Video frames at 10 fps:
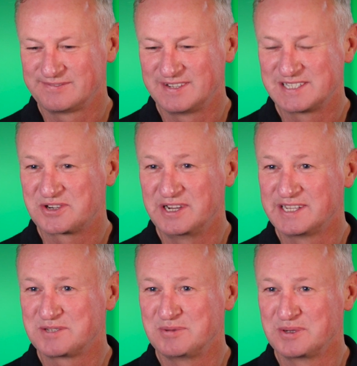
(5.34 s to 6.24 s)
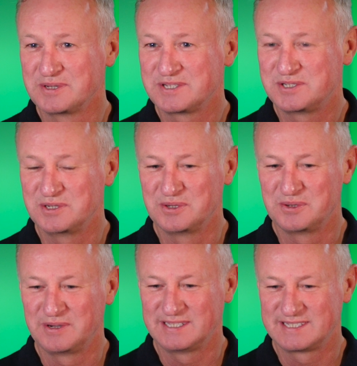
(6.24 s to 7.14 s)
Feels great, to be honest. You
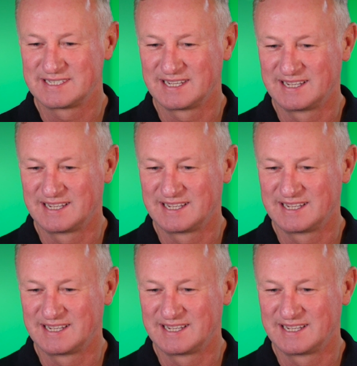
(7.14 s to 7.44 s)
know, it's